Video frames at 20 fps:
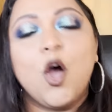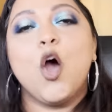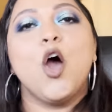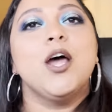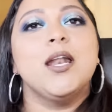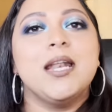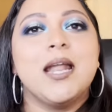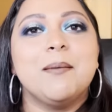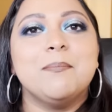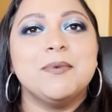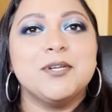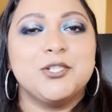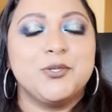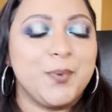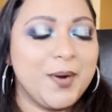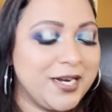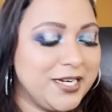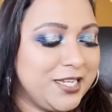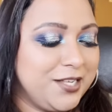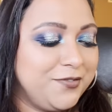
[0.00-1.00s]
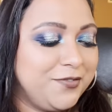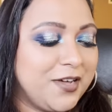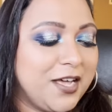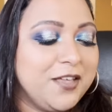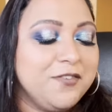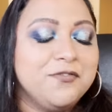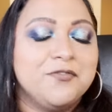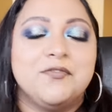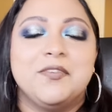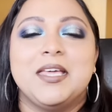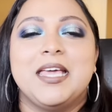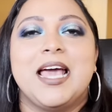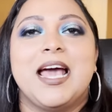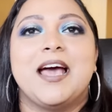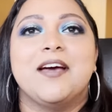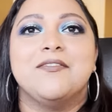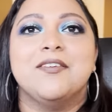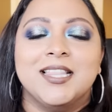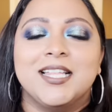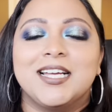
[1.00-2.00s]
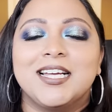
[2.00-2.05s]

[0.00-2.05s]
On number 25, we have the